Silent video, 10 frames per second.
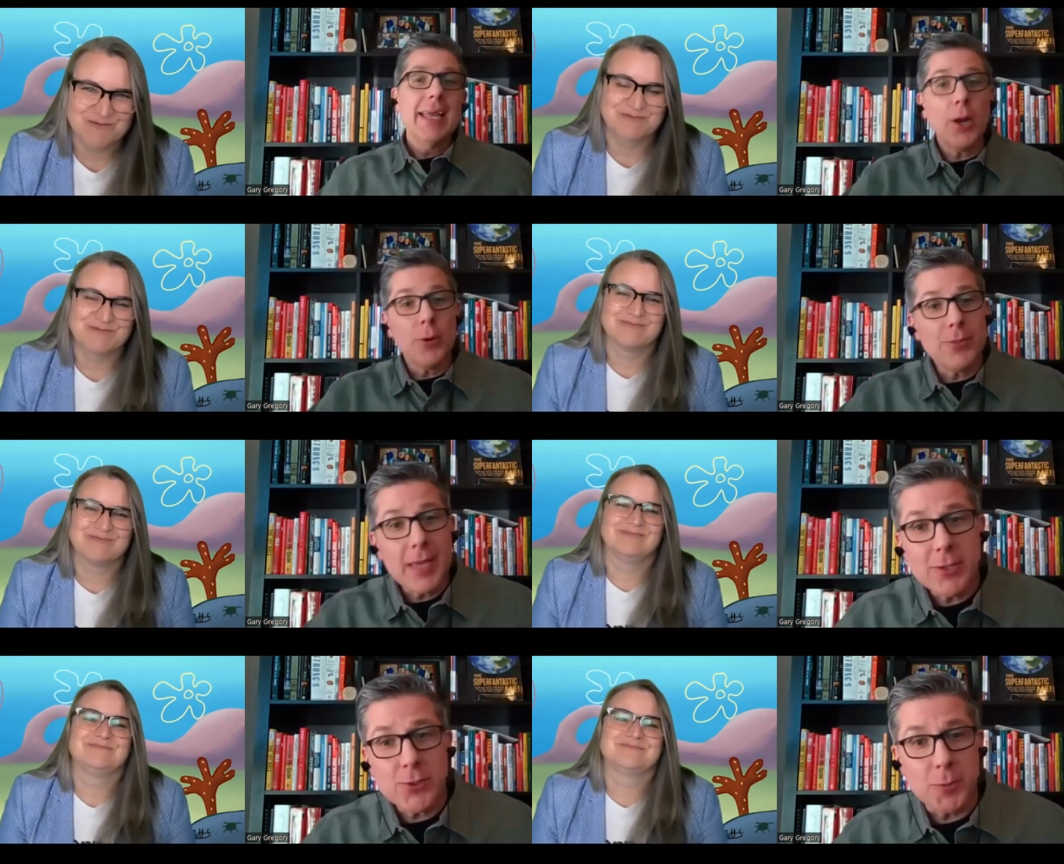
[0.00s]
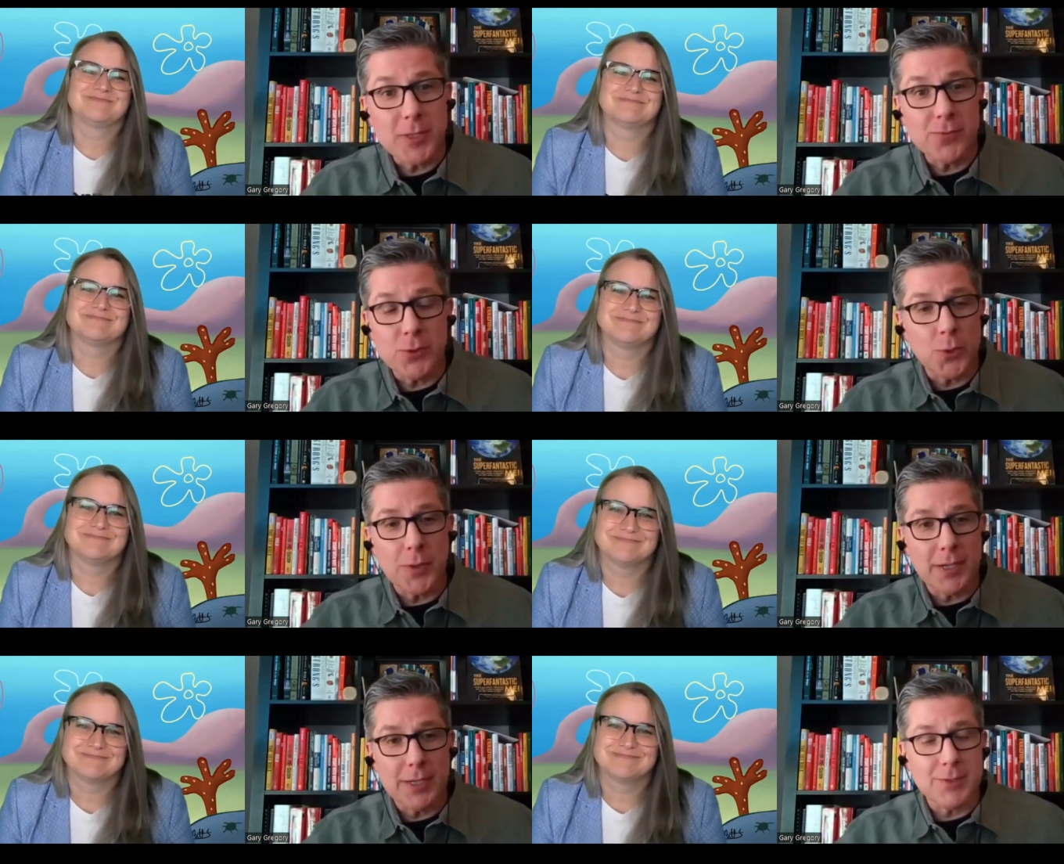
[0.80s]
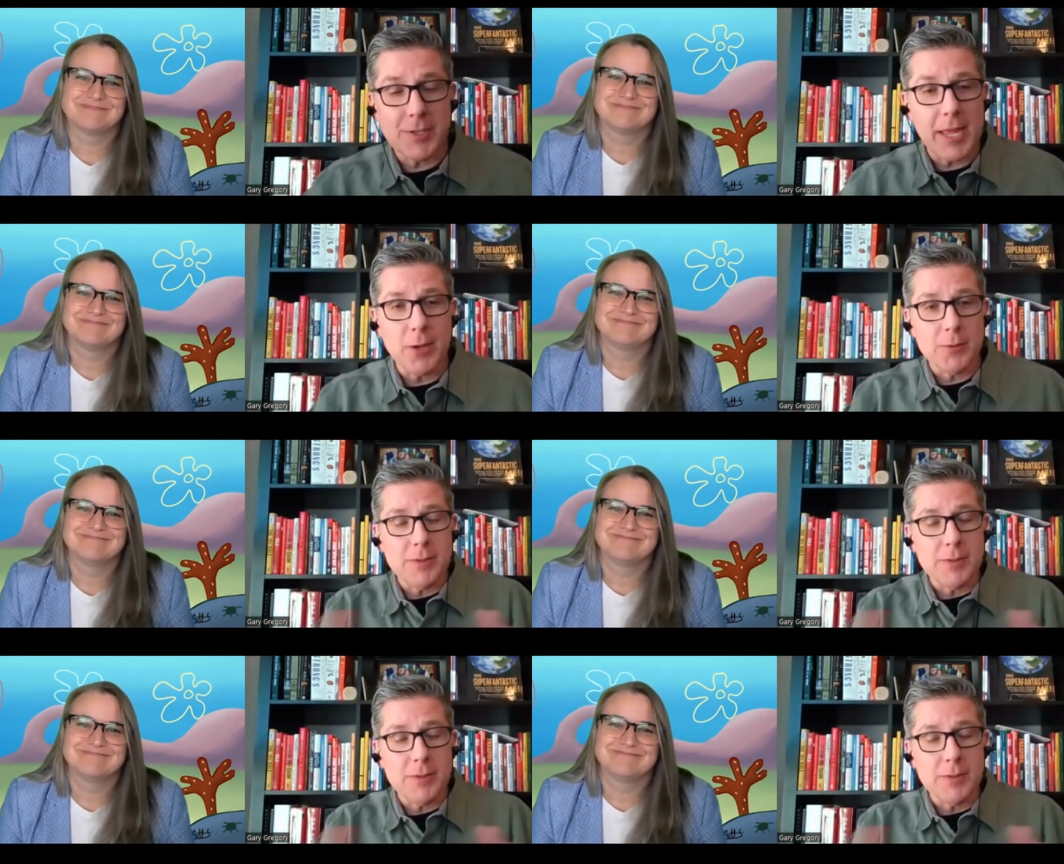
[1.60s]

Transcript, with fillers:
Speaker 1: Kara, thank you so much for joining us today